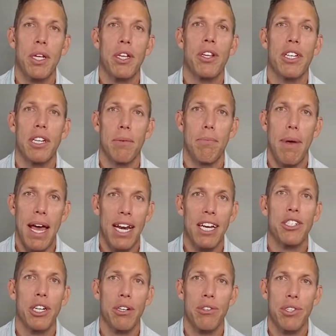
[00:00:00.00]
You need to
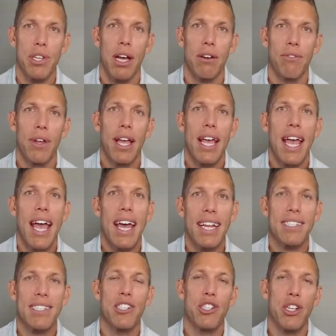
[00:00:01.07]
manage it yourself, and
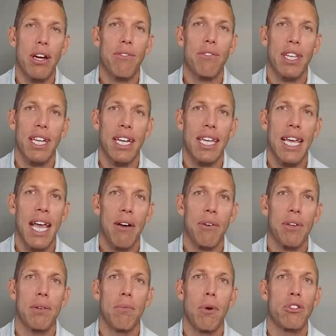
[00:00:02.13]
it's generally going to
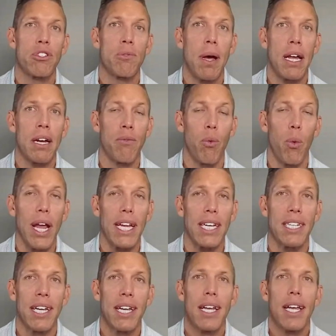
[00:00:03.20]
carry the most amount of
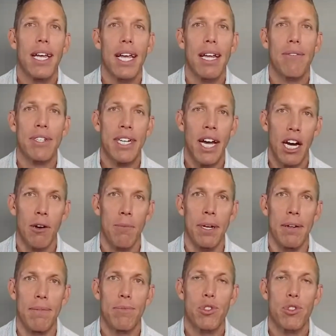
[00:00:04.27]
weight in retirement.